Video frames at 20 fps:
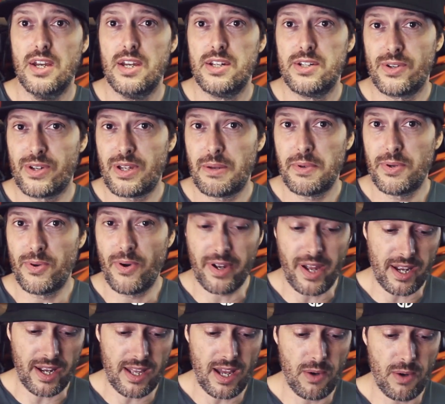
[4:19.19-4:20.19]
don't get me wrong,
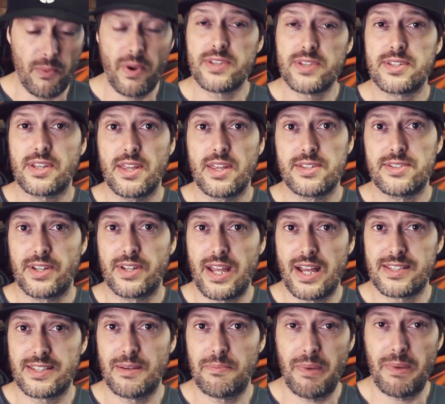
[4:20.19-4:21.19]
I can't wait to get this
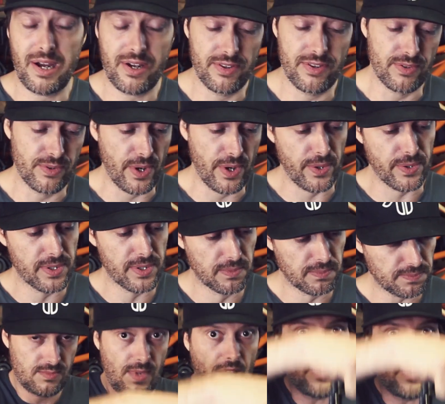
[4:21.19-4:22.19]
Ducati back on the road.
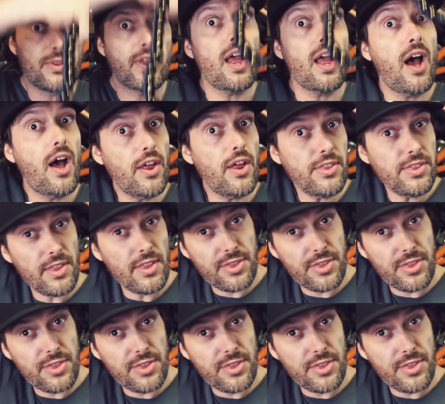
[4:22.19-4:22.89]
Now, the other